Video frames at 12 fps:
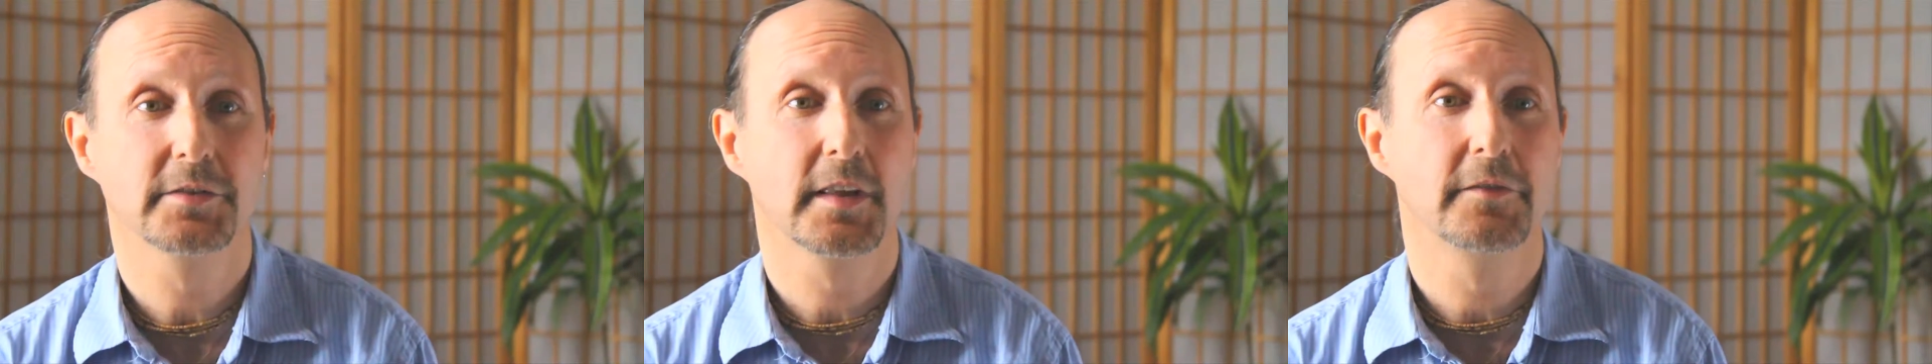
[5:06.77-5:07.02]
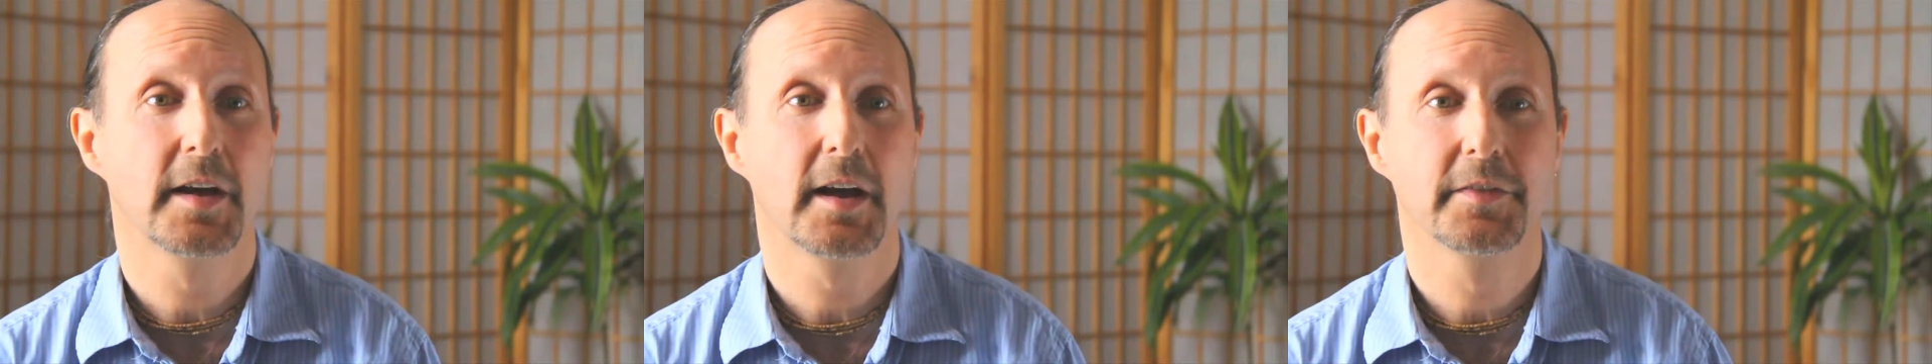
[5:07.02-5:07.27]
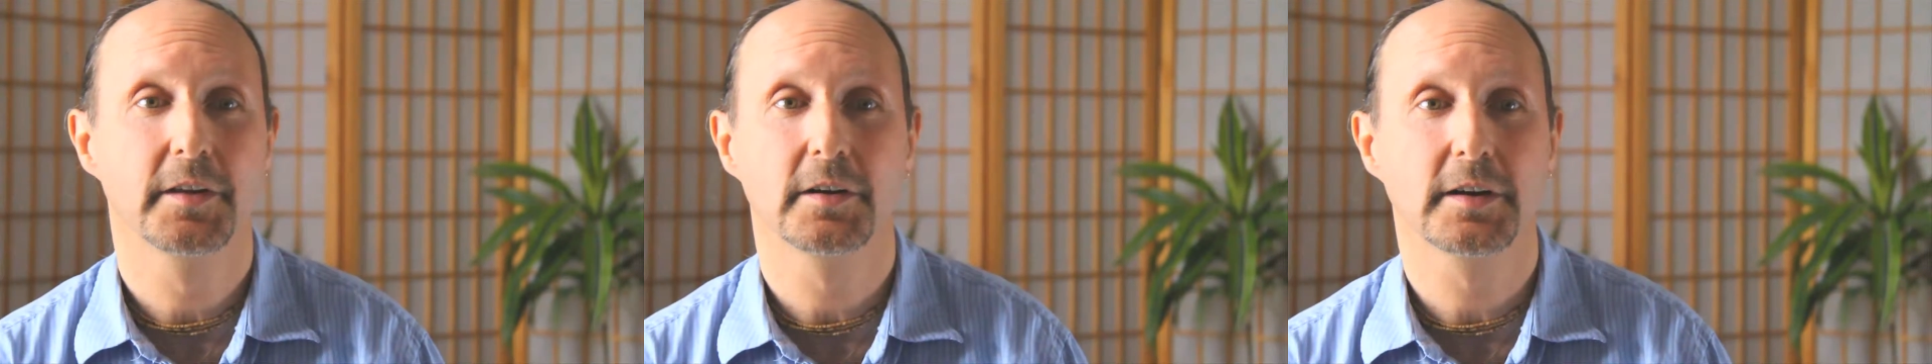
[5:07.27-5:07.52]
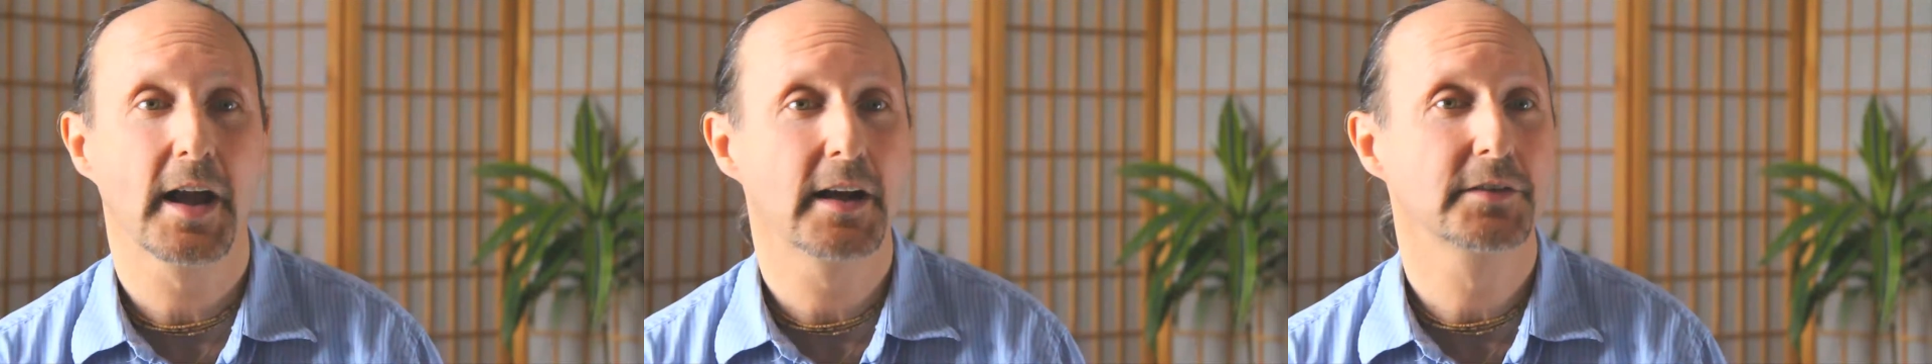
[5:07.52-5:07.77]
they've had their
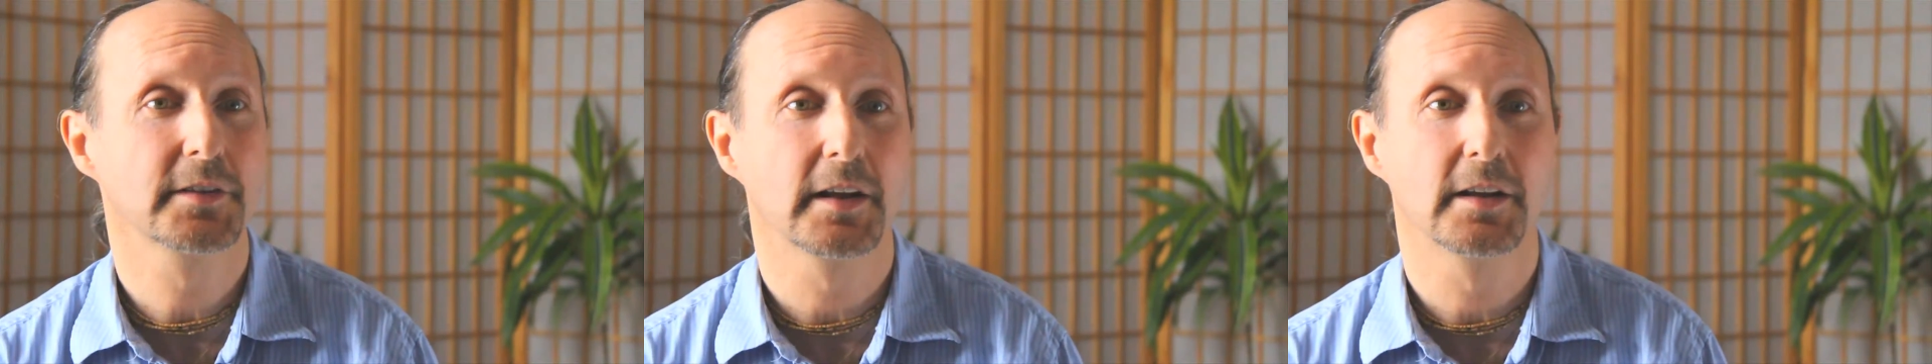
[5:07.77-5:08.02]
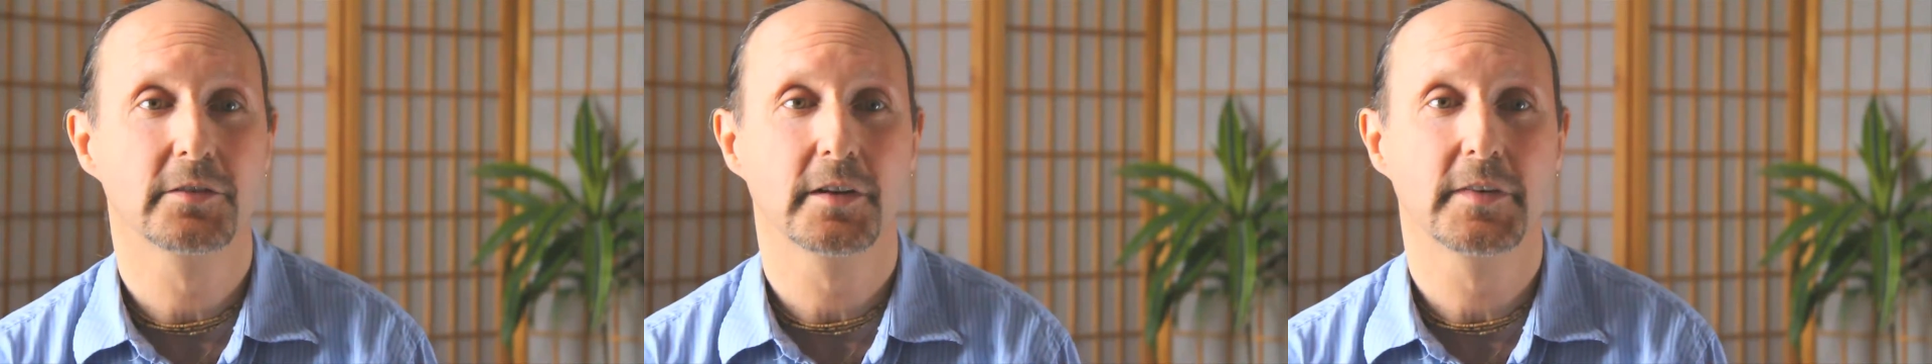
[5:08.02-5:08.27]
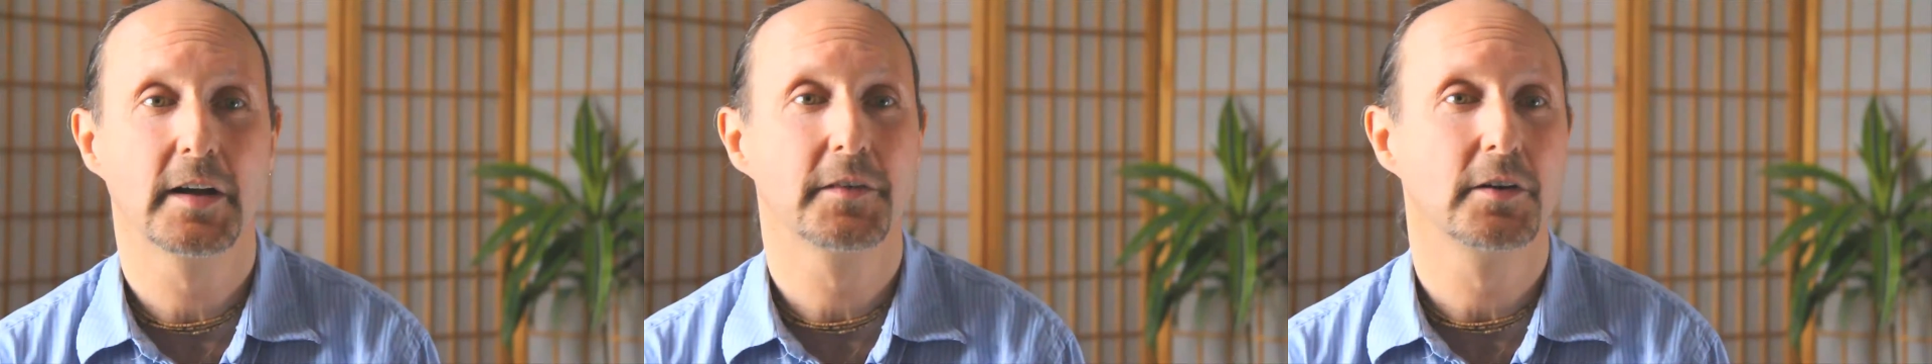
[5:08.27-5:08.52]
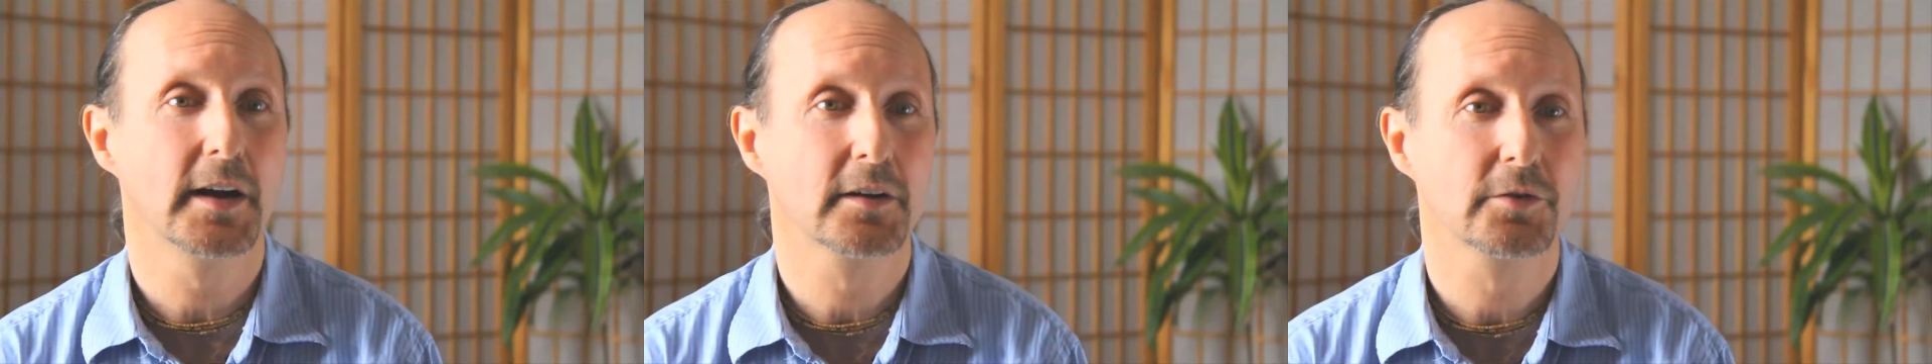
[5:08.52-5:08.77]
CAT scans, they've had
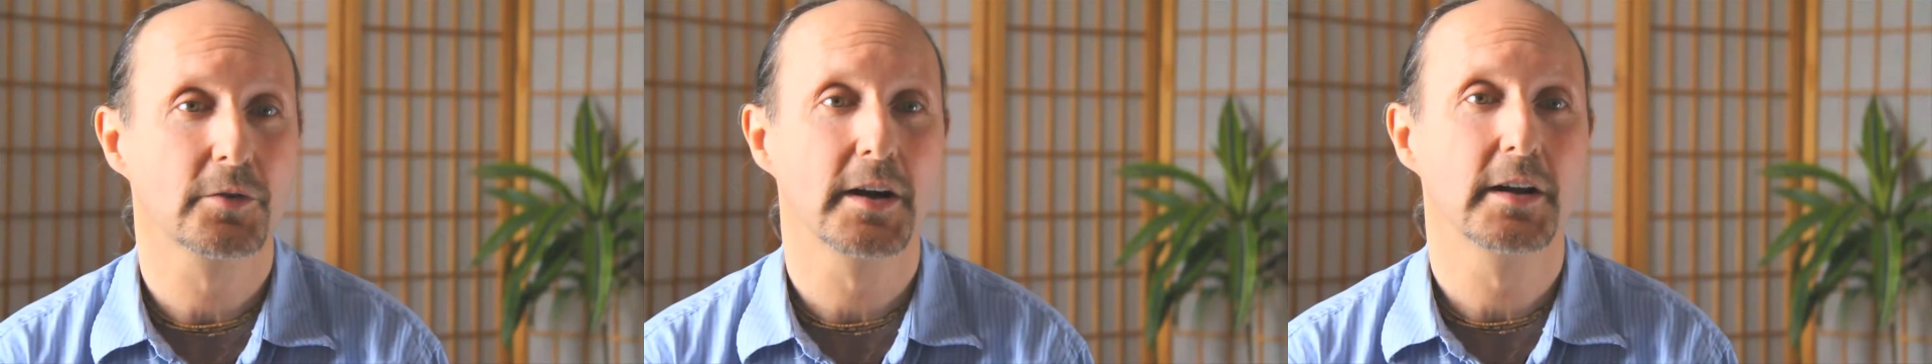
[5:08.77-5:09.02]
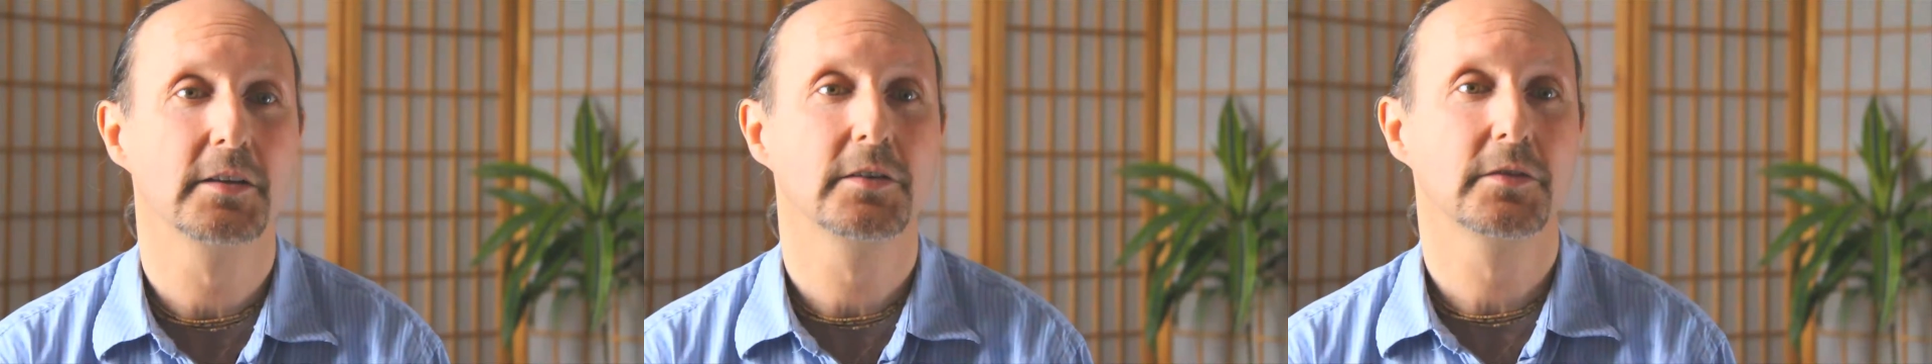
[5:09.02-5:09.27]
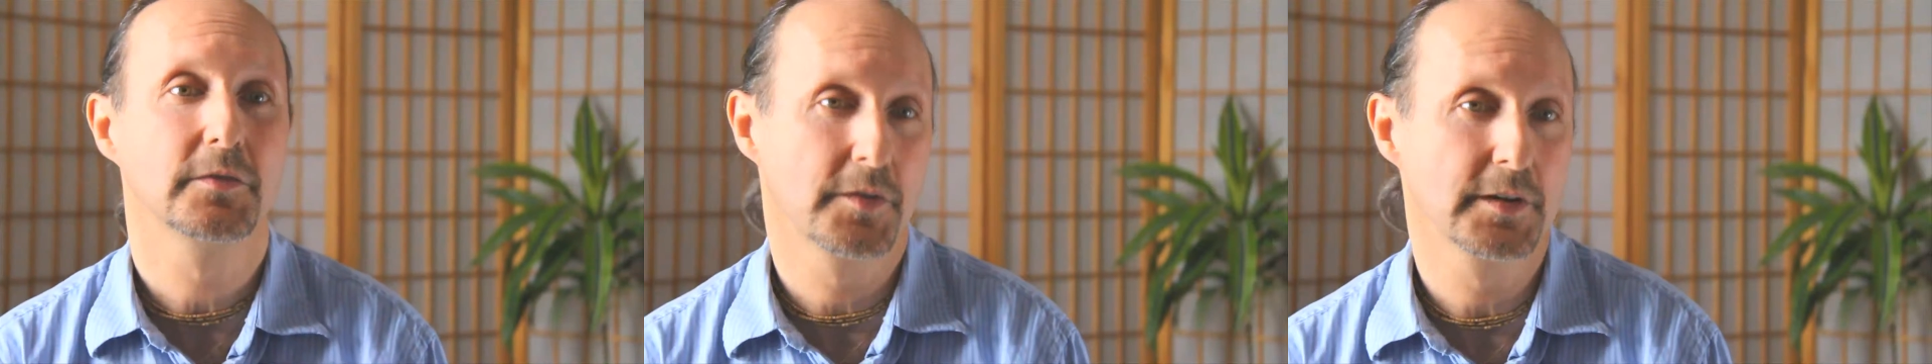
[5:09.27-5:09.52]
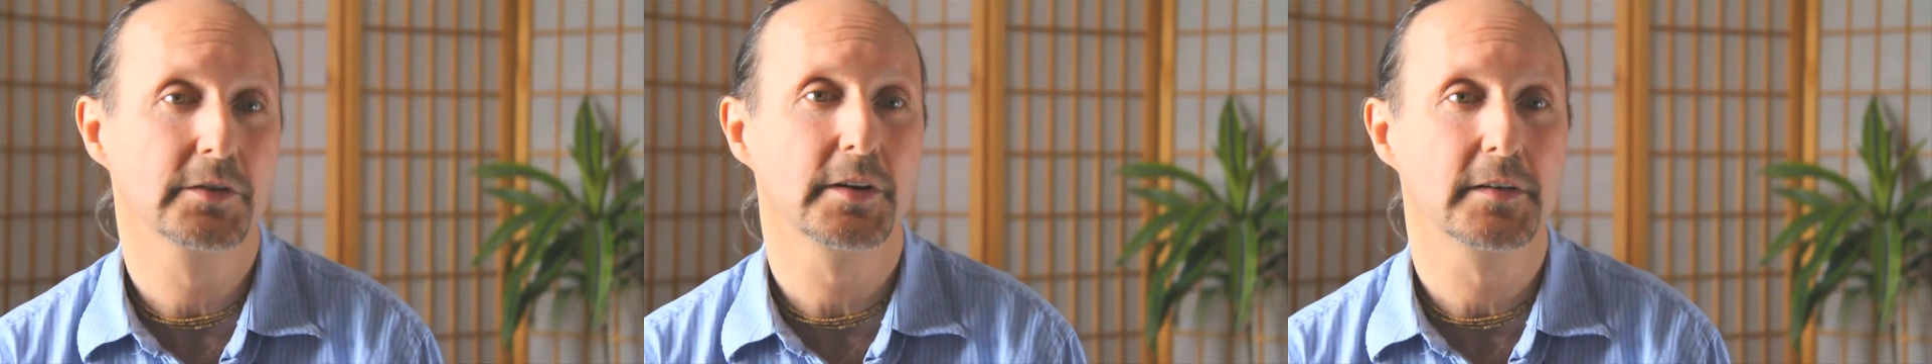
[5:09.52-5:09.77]
their x-rays,
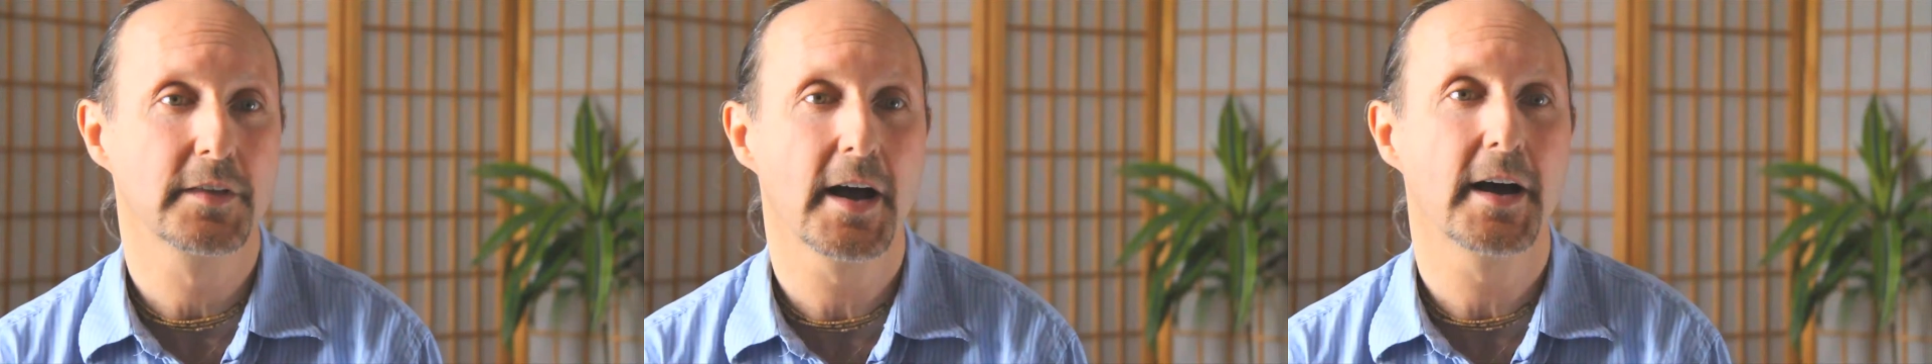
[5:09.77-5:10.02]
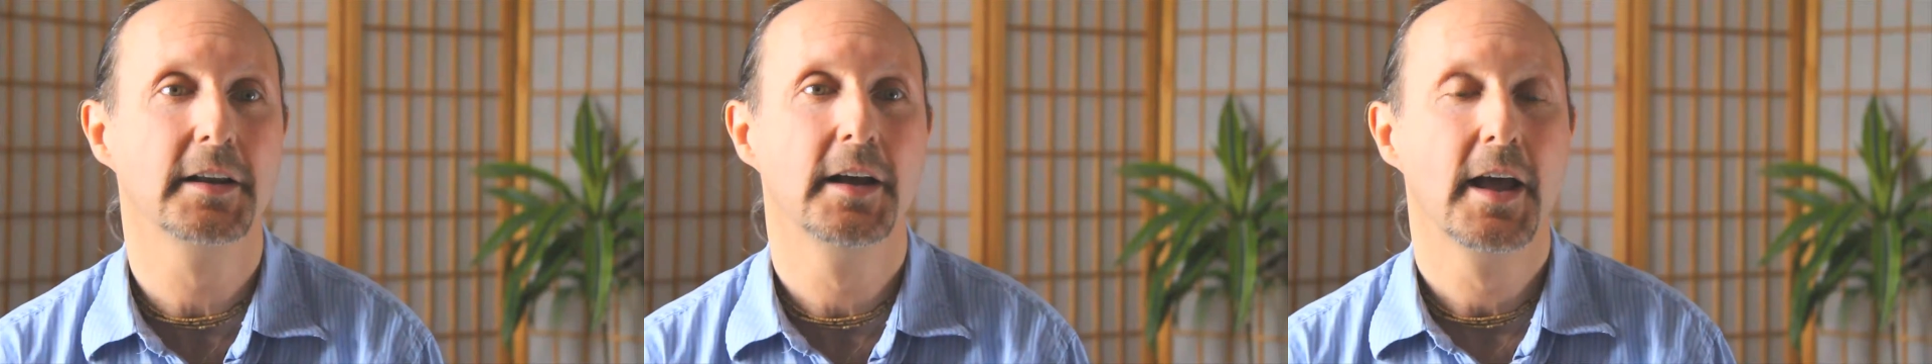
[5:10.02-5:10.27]
things like that,